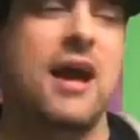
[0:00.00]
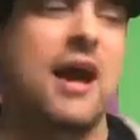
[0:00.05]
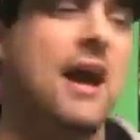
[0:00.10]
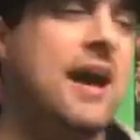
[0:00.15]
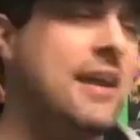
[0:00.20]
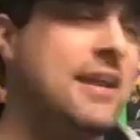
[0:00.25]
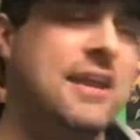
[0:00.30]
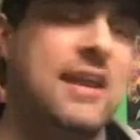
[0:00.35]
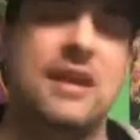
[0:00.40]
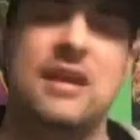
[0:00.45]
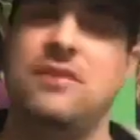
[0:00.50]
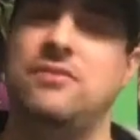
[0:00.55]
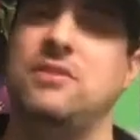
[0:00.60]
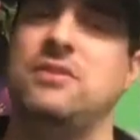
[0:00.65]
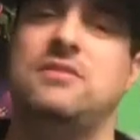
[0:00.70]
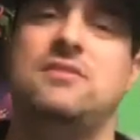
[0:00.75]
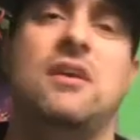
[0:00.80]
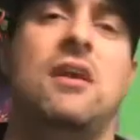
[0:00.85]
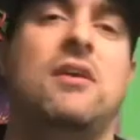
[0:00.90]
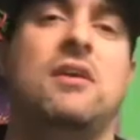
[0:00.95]
I can't
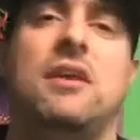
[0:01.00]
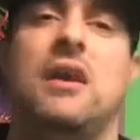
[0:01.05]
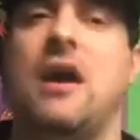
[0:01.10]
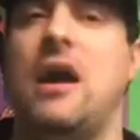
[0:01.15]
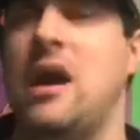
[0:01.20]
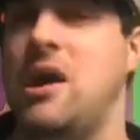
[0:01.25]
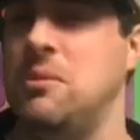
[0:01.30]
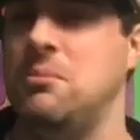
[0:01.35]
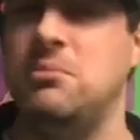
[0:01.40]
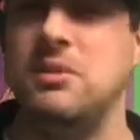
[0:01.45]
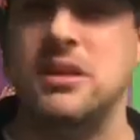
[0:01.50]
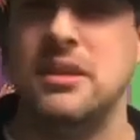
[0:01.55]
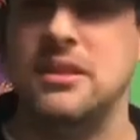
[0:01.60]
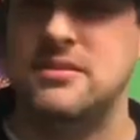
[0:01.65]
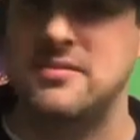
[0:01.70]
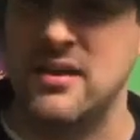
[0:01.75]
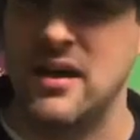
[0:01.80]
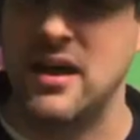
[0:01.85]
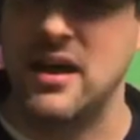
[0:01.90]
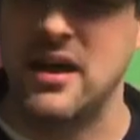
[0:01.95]
even tell you how many
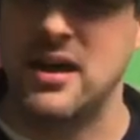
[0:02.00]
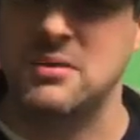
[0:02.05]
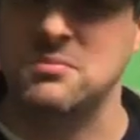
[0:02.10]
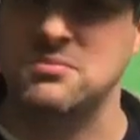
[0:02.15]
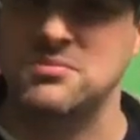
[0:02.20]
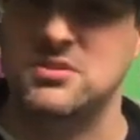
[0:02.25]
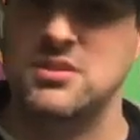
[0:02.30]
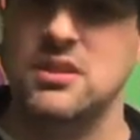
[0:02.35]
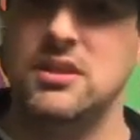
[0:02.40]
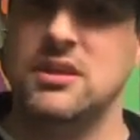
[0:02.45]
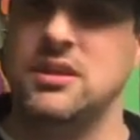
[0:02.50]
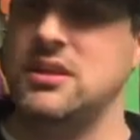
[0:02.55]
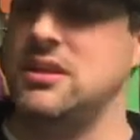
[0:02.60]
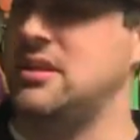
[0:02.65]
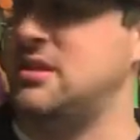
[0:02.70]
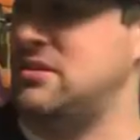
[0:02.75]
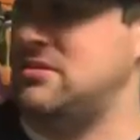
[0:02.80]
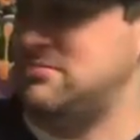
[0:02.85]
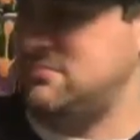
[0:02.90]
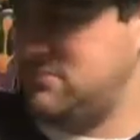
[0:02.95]
times
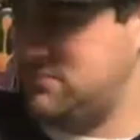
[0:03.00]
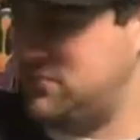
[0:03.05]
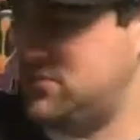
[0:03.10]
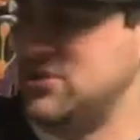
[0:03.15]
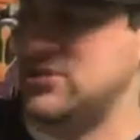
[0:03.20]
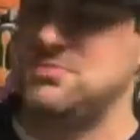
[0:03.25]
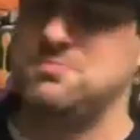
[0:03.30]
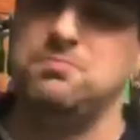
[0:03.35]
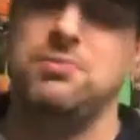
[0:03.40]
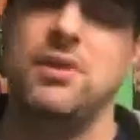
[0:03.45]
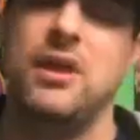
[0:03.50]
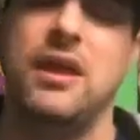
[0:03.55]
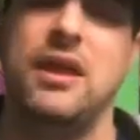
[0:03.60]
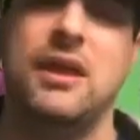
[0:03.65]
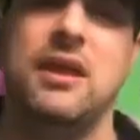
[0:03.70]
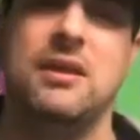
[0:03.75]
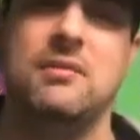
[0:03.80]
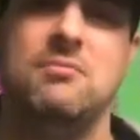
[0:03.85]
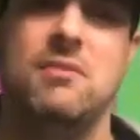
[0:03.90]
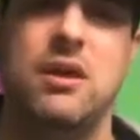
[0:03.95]
in just
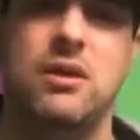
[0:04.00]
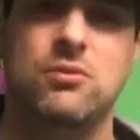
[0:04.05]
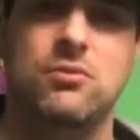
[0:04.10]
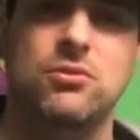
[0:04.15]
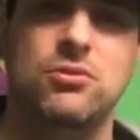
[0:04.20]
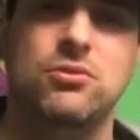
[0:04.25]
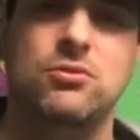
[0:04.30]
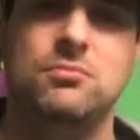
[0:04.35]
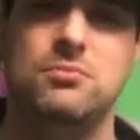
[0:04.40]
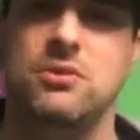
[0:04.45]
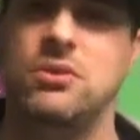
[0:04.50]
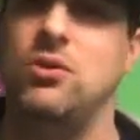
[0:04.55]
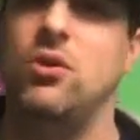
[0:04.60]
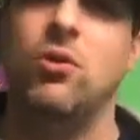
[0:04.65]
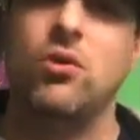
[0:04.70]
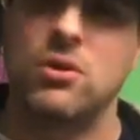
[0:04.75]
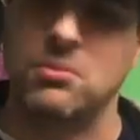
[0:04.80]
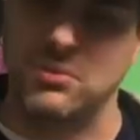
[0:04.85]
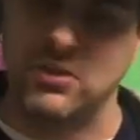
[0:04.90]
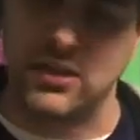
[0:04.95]
playing in my room
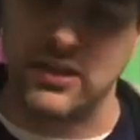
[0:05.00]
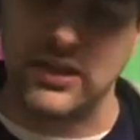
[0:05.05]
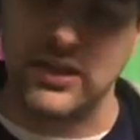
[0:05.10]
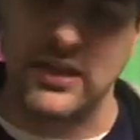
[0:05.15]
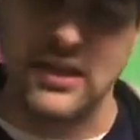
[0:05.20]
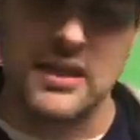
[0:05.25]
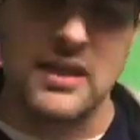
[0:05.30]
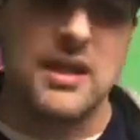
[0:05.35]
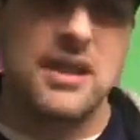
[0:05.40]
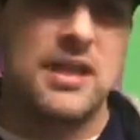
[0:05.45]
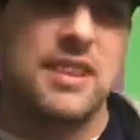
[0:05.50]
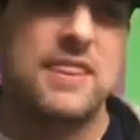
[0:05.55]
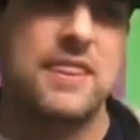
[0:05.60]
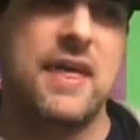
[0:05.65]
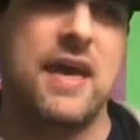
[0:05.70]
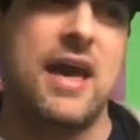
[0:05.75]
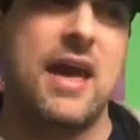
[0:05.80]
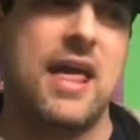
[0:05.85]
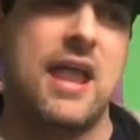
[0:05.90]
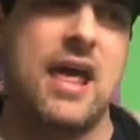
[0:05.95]
normally
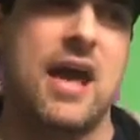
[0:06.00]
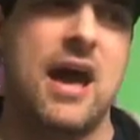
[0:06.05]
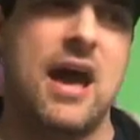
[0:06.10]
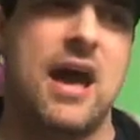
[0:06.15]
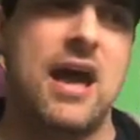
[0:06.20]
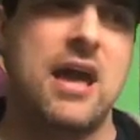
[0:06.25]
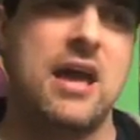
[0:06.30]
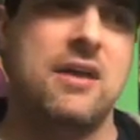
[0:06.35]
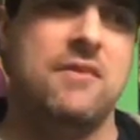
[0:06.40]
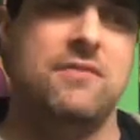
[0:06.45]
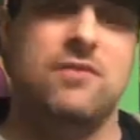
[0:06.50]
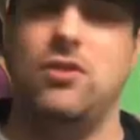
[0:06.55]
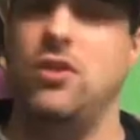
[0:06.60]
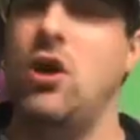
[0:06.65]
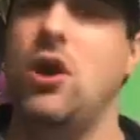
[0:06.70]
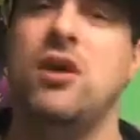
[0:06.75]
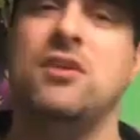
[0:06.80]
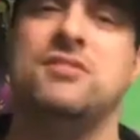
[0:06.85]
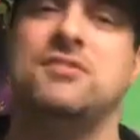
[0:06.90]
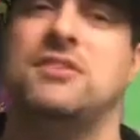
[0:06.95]
that I have
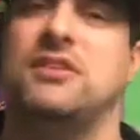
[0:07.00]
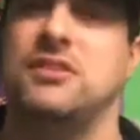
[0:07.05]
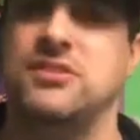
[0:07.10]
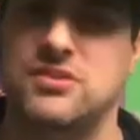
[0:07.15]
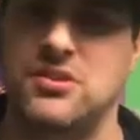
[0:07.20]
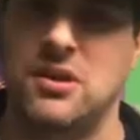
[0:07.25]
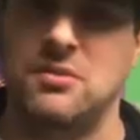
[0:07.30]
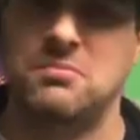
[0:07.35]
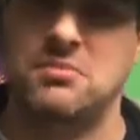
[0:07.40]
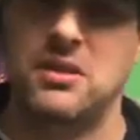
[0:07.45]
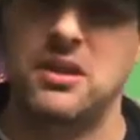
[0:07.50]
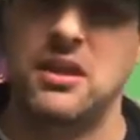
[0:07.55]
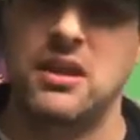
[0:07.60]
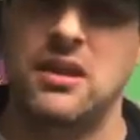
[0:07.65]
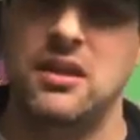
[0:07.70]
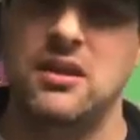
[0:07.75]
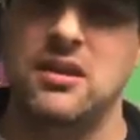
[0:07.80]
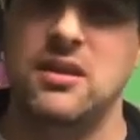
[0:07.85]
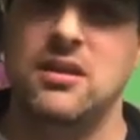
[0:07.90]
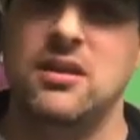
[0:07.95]
lost at
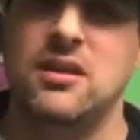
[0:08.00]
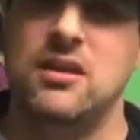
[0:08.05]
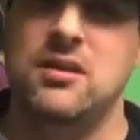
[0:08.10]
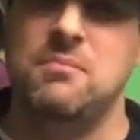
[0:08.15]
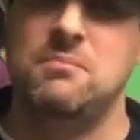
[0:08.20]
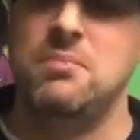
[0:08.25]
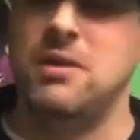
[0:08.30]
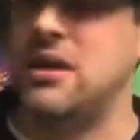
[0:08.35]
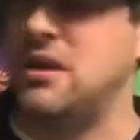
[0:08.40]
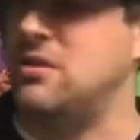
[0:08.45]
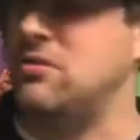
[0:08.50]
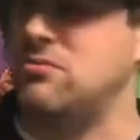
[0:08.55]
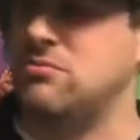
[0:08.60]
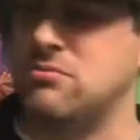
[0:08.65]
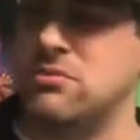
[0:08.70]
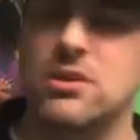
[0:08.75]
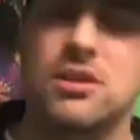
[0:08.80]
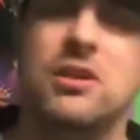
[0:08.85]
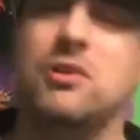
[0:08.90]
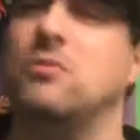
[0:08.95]
something, been
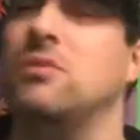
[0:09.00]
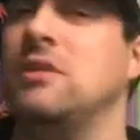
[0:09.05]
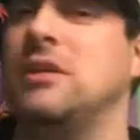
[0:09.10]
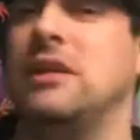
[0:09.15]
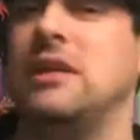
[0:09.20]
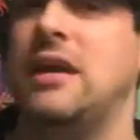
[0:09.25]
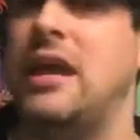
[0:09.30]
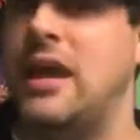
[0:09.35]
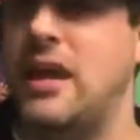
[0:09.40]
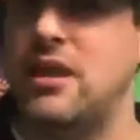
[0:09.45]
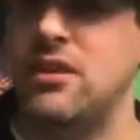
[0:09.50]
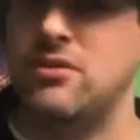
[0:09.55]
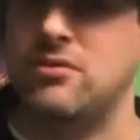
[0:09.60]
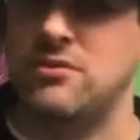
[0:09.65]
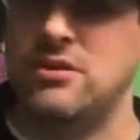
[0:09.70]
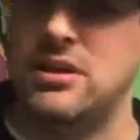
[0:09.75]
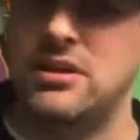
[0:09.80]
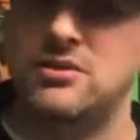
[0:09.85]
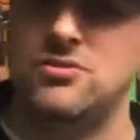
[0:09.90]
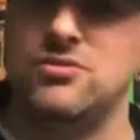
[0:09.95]
really, really
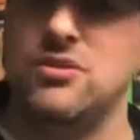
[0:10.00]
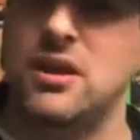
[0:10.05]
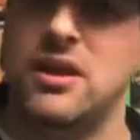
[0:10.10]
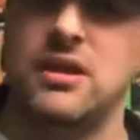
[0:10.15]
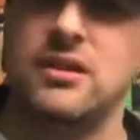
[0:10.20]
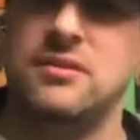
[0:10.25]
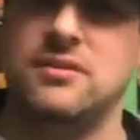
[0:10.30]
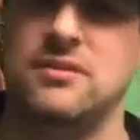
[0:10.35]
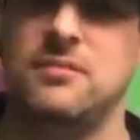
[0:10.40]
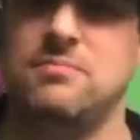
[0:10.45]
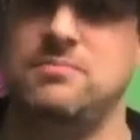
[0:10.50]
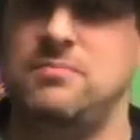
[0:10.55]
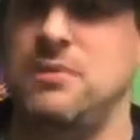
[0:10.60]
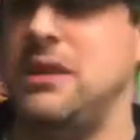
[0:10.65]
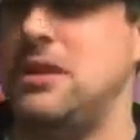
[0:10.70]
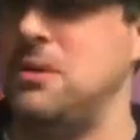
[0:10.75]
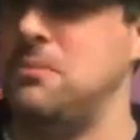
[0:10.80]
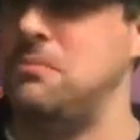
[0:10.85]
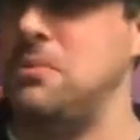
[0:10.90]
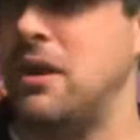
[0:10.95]
angry, trying to
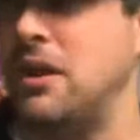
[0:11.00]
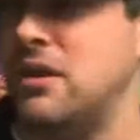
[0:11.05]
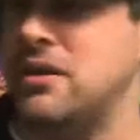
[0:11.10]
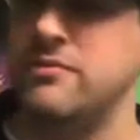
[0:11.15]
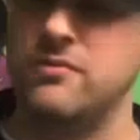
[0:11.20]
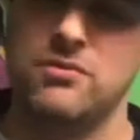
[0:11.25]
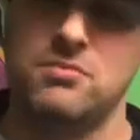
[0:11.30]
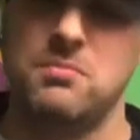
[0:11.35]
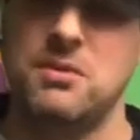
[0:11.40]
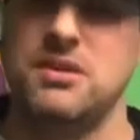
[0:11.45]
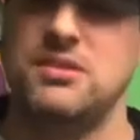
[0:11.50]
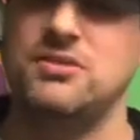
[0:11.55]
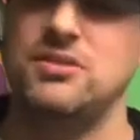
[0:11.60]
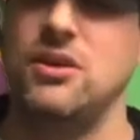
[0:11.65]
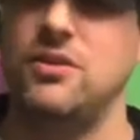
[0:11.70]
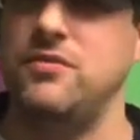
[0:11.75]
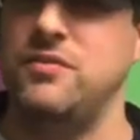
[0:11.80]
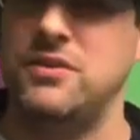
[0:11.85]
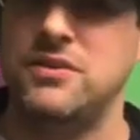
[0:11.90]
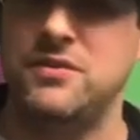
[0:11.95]
be competitive with
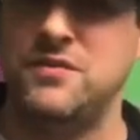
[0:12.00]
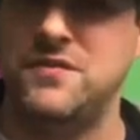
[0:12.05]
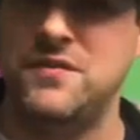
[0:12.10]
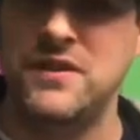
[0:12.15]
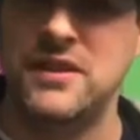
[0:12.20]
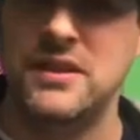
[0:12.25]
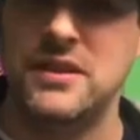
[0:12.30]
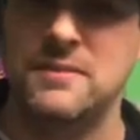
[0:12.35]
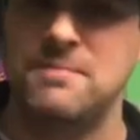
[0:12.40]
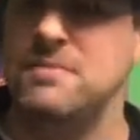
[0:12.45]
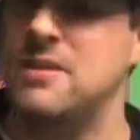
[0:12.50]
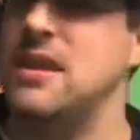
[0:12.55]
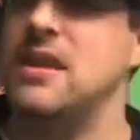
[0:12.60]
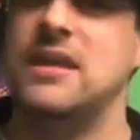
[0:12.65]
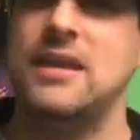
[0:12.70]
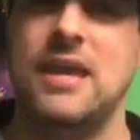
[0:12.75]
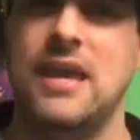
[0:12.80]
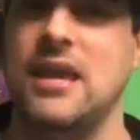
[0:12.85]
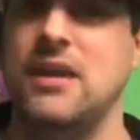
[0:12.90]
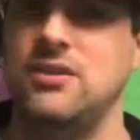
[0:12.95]
myself and defeat it,
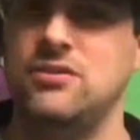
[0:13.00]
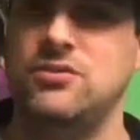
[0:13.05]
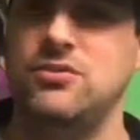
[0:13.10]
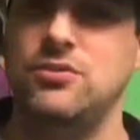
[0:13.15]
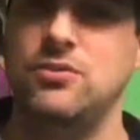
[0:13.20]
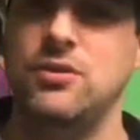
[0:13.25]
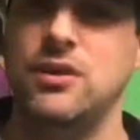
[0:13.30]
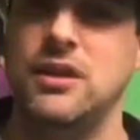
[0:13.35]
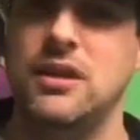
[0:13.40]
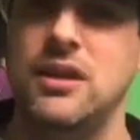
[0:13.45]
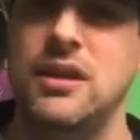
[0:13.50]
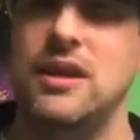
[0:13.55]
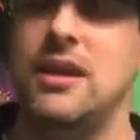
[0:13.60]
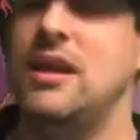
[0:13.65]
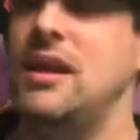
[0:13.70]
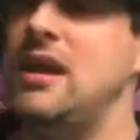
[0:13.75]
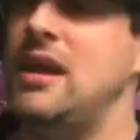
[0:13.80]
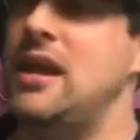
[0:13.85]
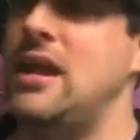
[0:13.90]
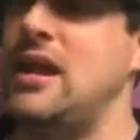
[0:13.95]
can't do it,
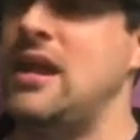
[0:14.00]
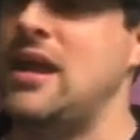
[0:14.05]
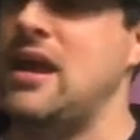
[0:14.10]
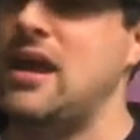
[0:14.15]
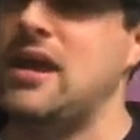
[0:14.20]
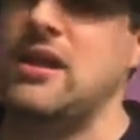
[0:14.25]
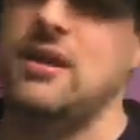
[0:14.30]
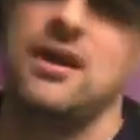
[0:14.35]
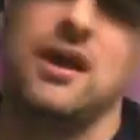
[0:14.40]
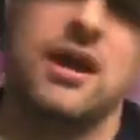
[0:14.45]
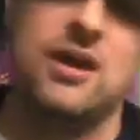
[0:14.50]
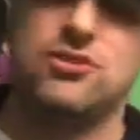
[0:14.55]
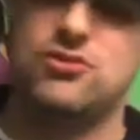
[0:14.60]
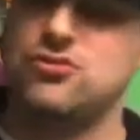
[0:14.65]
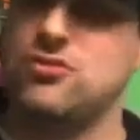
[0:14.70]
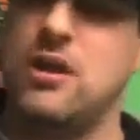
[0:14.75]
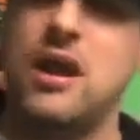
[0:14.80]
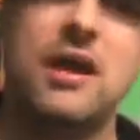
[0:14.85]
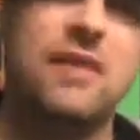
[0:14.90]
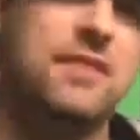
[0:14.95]
and I
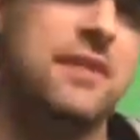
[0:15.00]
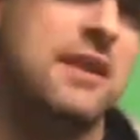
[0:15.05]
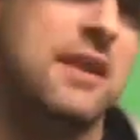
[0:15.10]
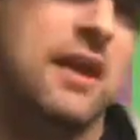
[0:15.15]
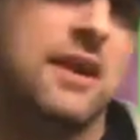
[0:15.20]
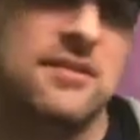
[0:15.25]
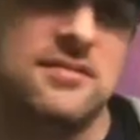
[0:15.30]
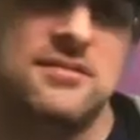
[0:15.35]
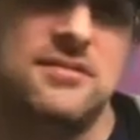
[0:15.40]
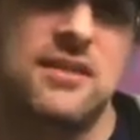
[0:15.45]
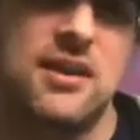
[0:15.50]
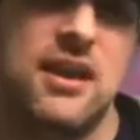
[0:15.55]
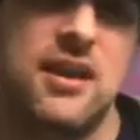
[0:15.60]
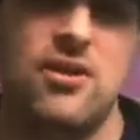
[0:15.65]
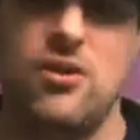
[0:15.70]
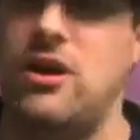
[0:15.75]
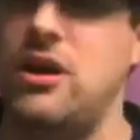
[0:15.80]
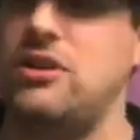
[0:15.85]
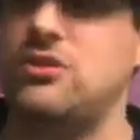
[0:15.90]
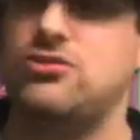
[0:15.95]
try the next day
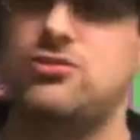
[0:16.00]
or I